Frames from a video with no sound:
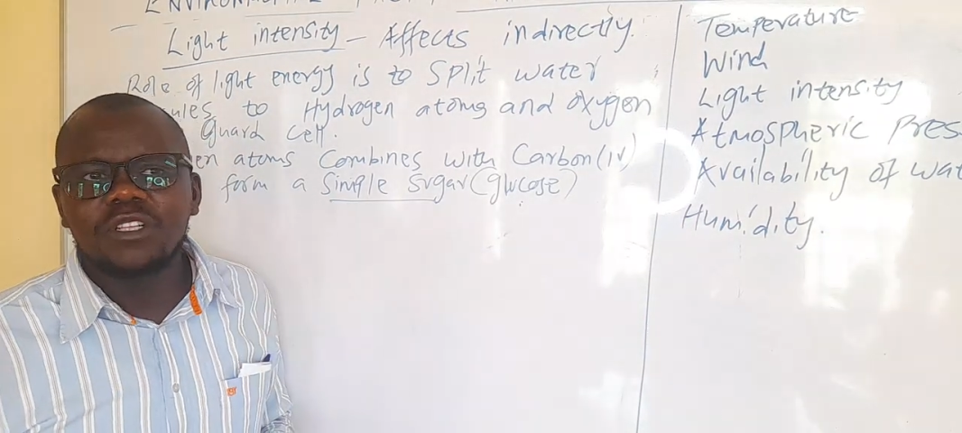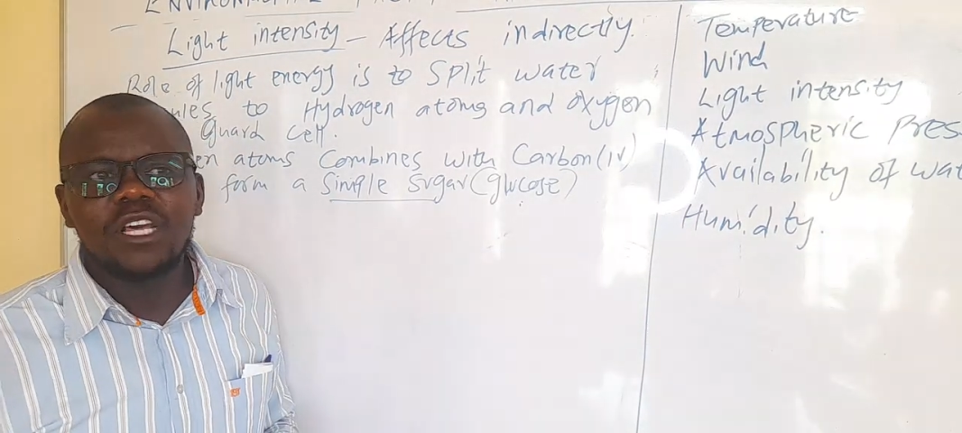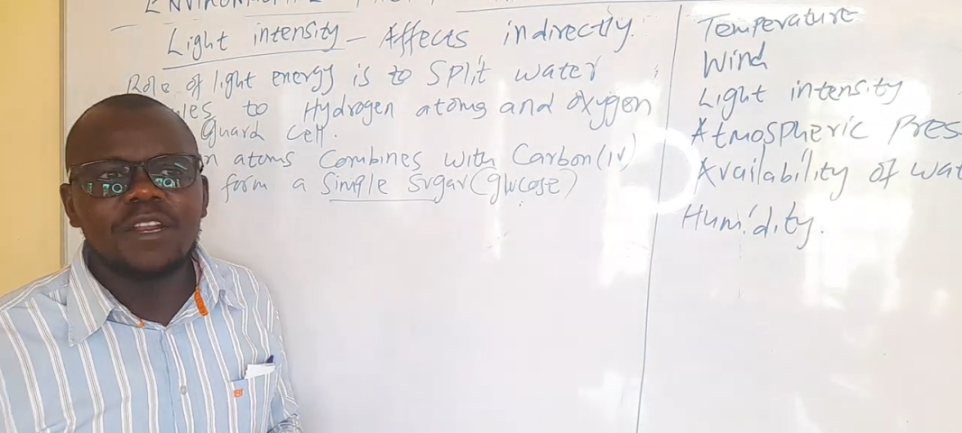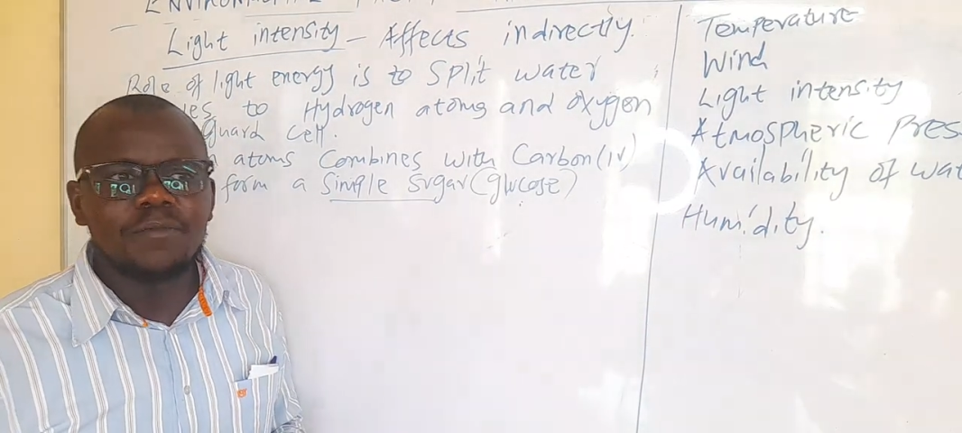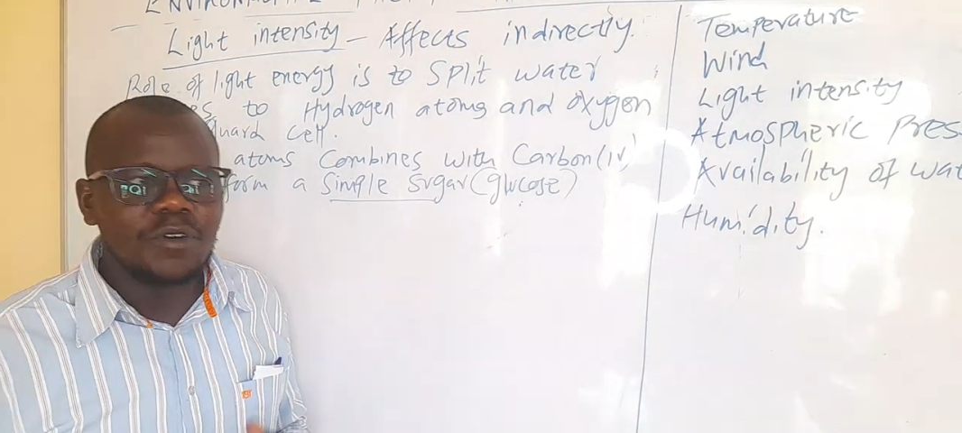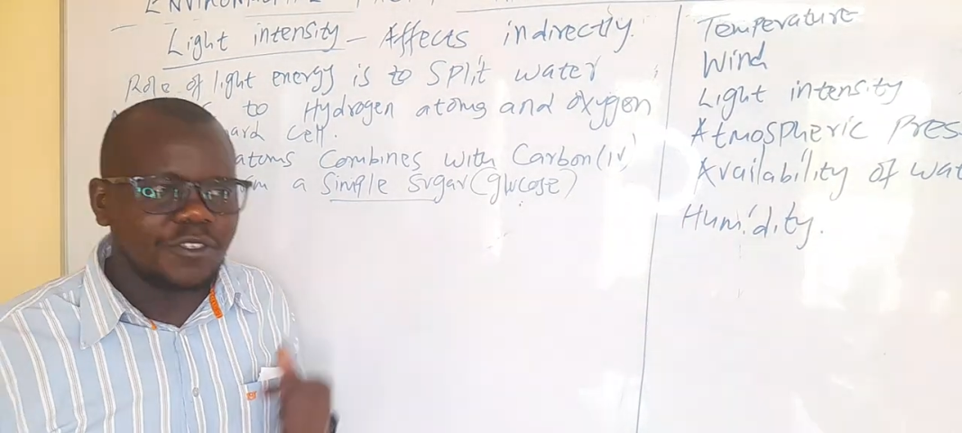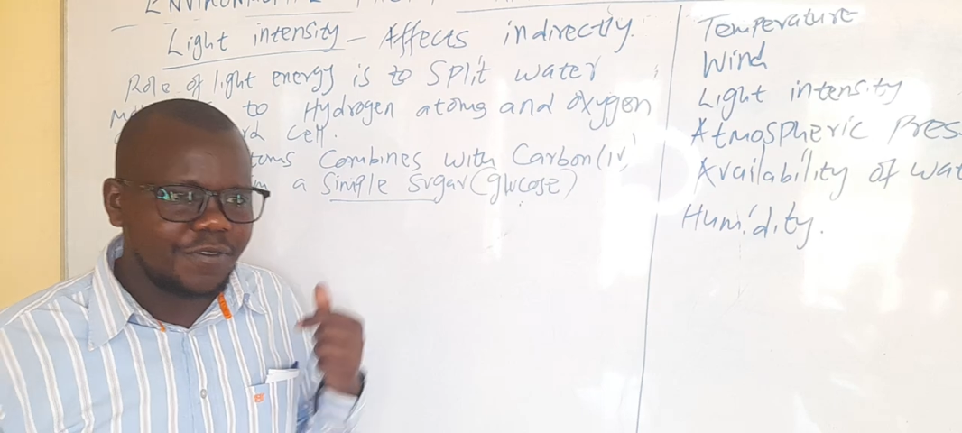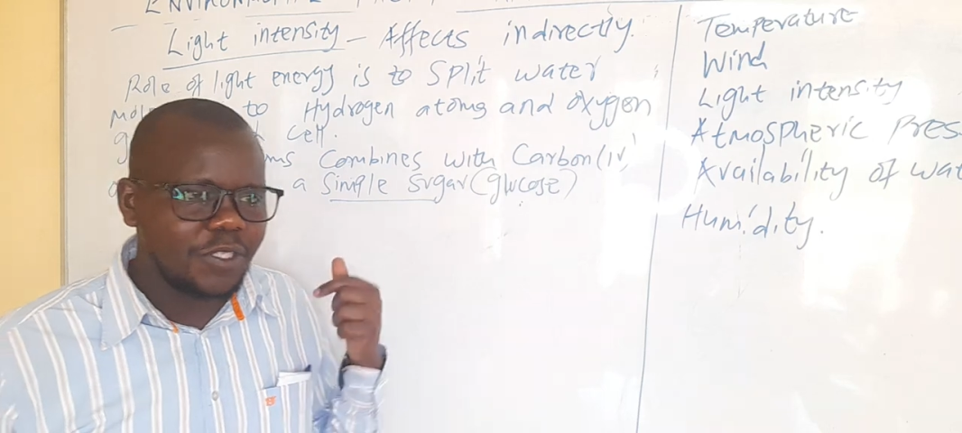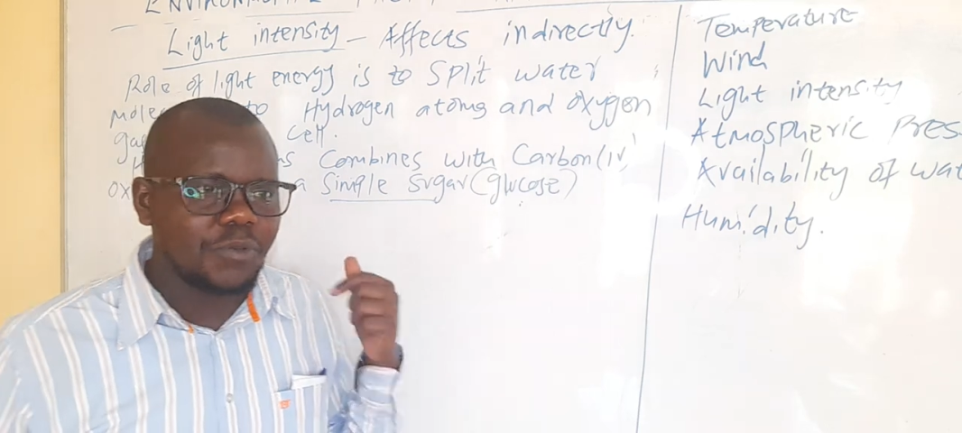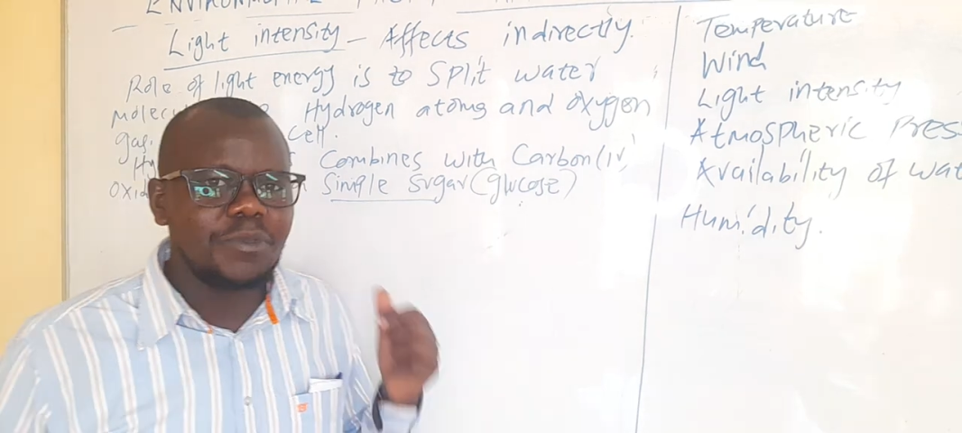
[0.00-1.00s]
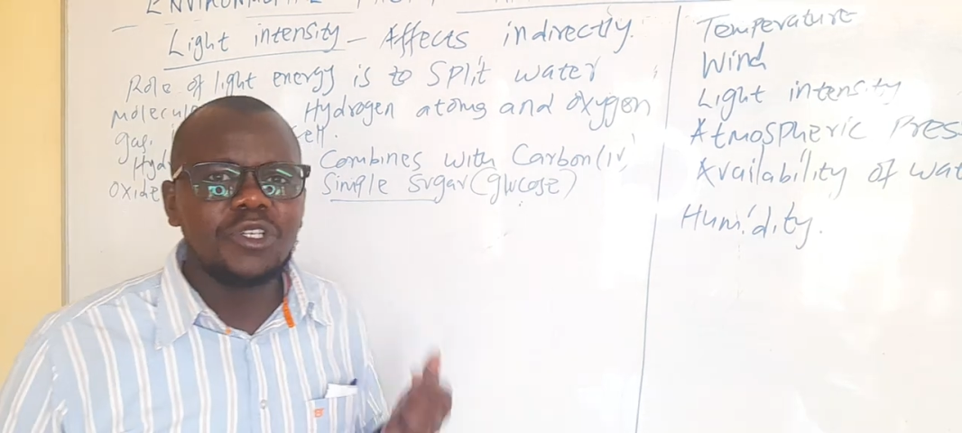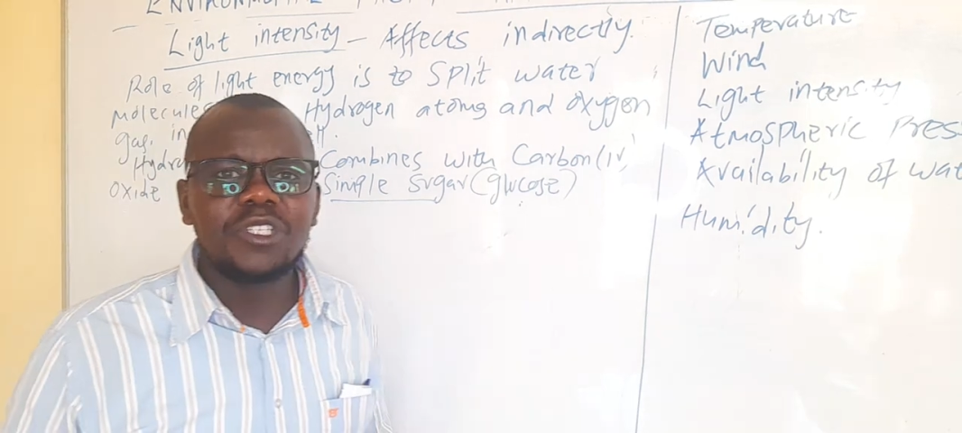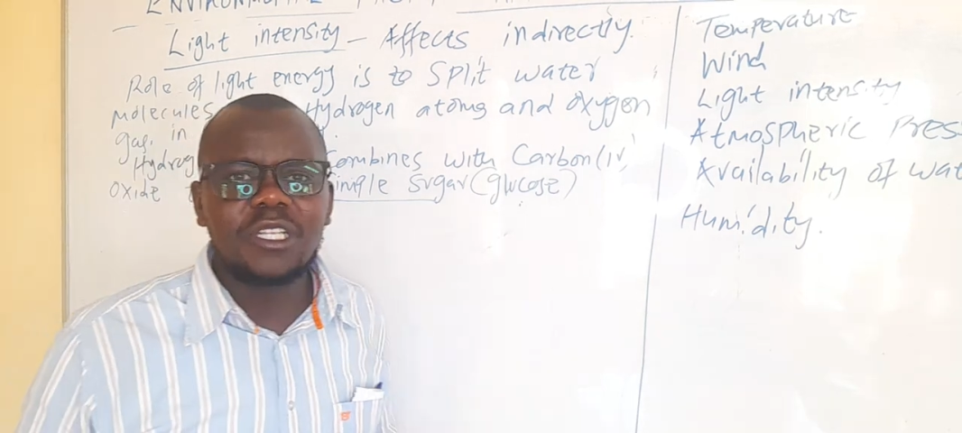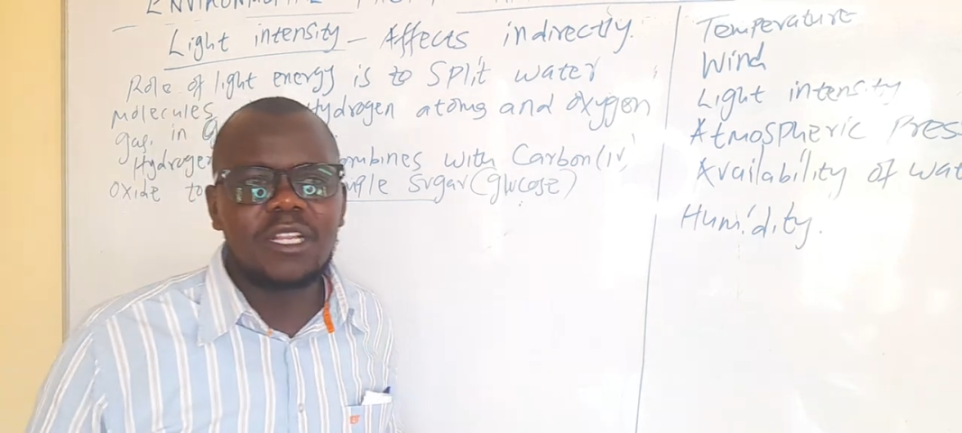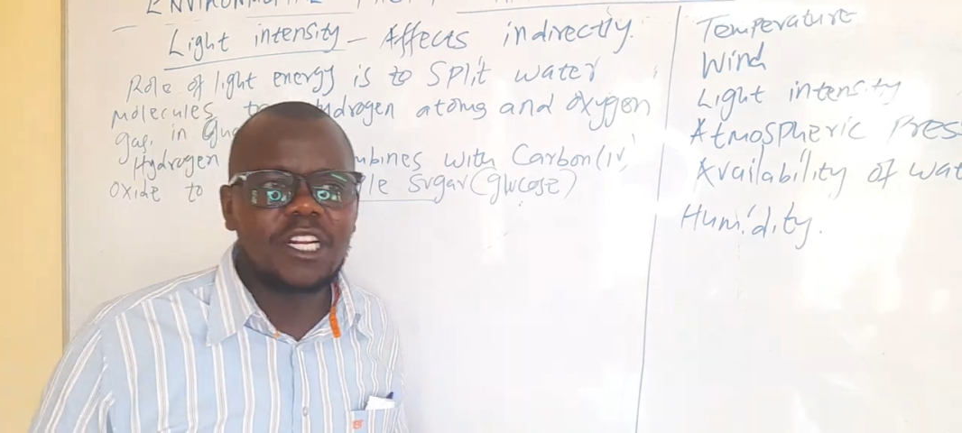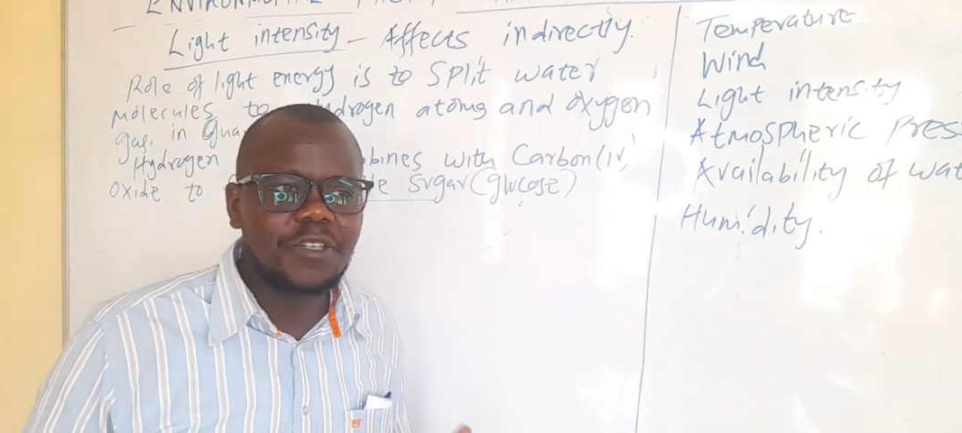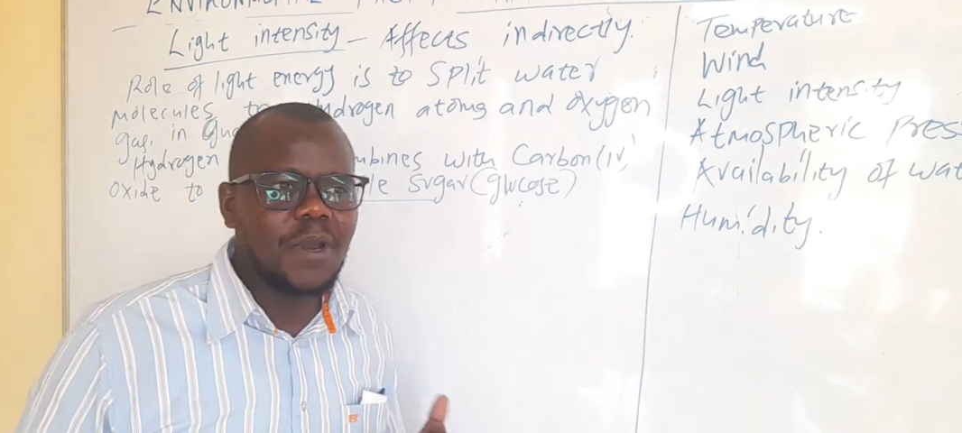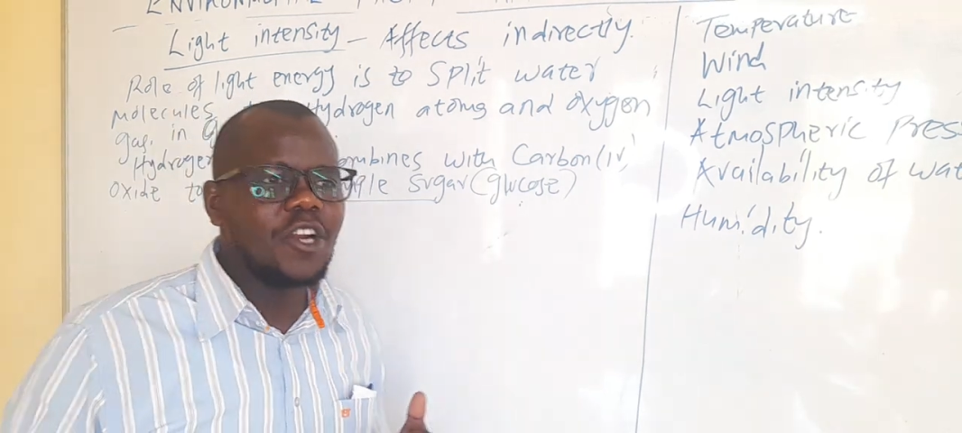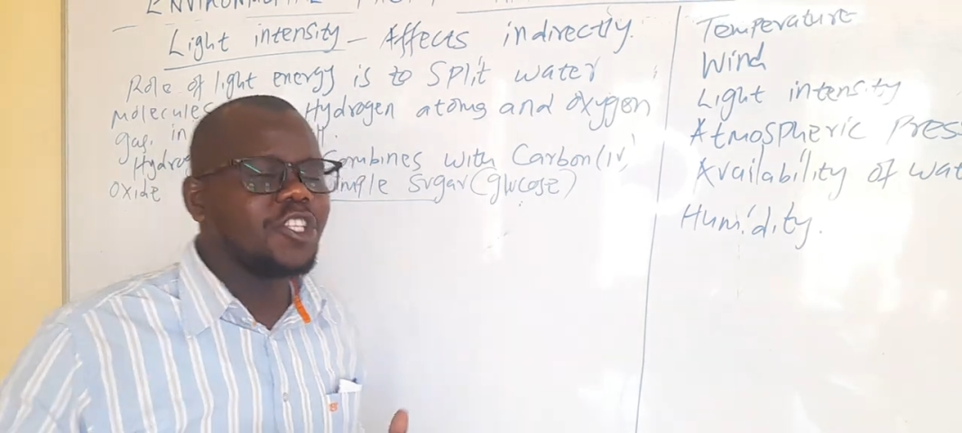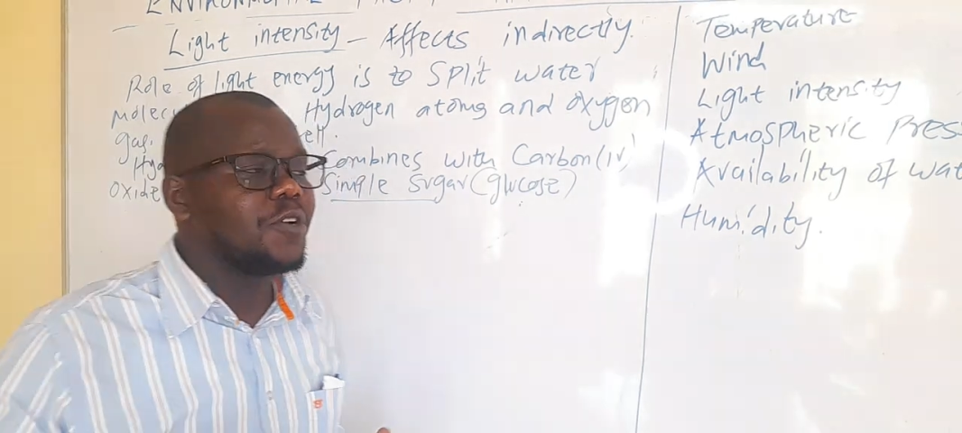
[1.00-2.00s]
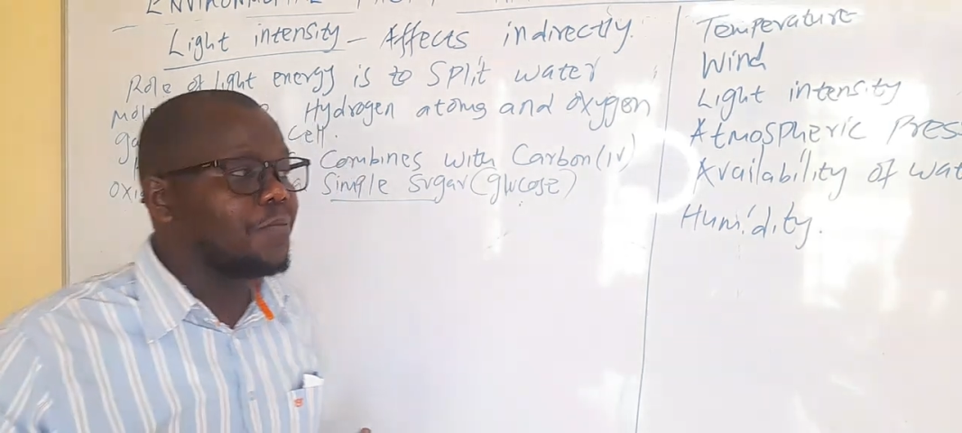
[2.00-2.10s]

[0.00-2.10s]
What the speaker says: in the atmosphere to be used in the respiration